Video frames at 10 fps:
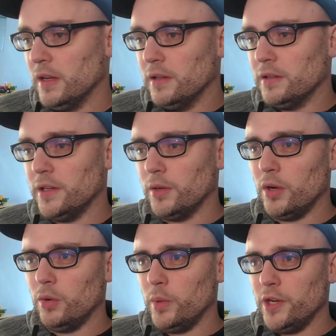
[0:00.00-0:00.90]
Like,
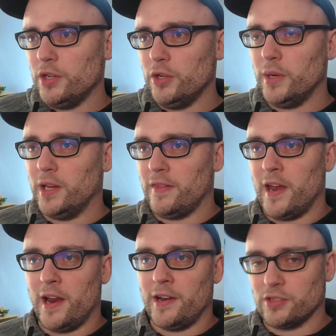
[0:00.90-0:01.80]
oh, what are you doing? And then
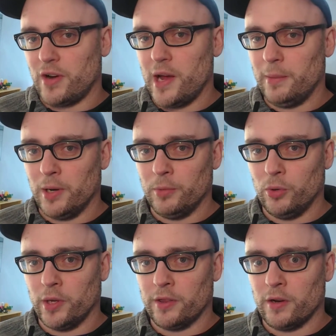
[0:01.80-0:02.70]
I describe what I'm
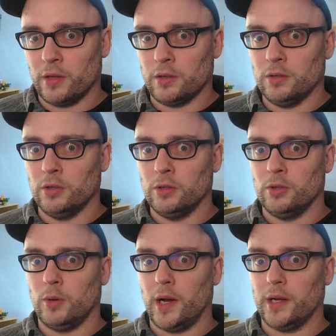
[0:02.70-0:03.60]
doing, and they're like,
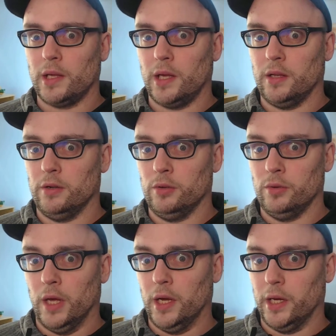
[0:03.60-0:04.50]
oh, I can't do
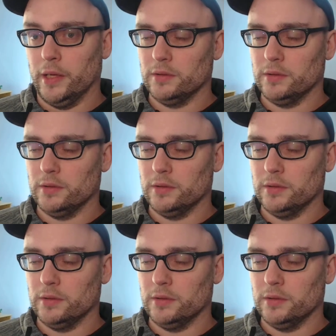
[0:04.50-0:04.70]
that.